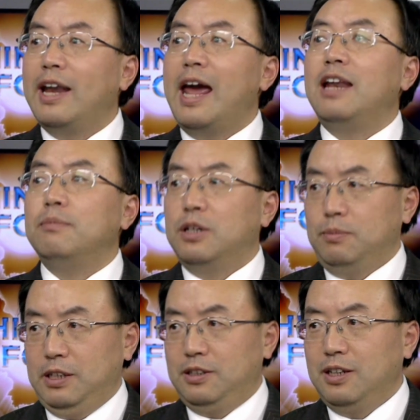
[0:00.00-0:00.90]
at any
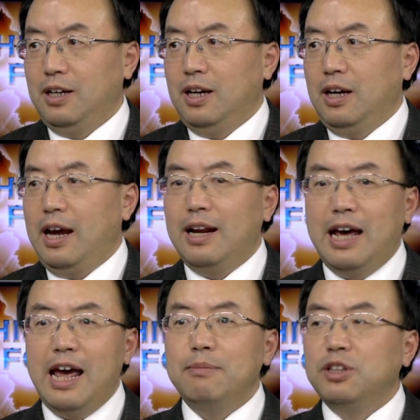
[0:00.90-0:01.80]
moment. Mm-hmm. And
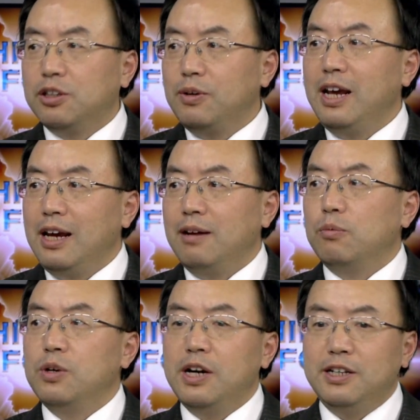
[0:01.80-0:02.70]
M3
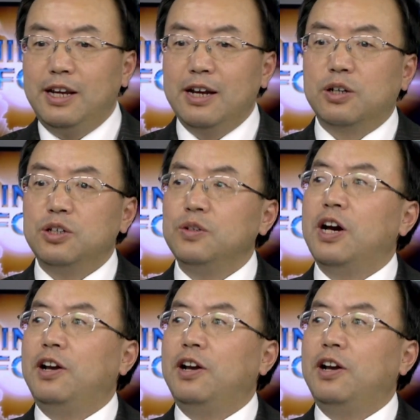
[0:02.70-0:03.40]
would include